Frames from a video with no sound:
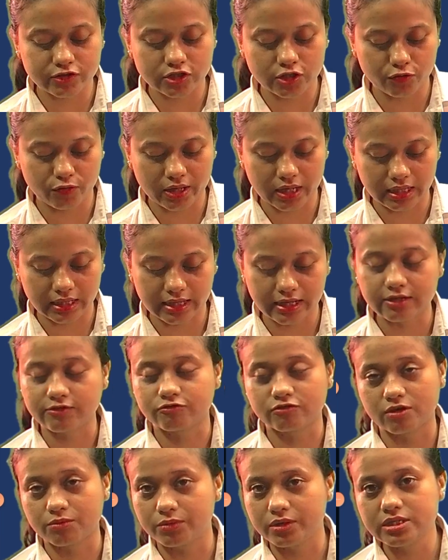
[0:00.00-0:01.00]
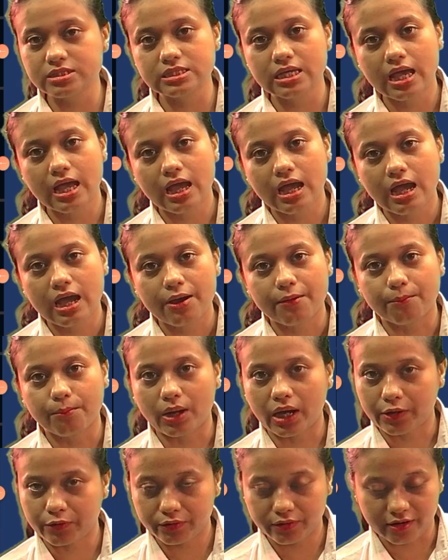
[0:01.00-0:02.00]
you can get from his
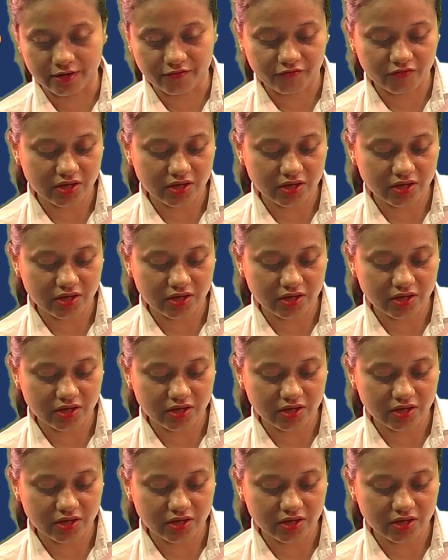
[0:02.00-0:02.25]
biography,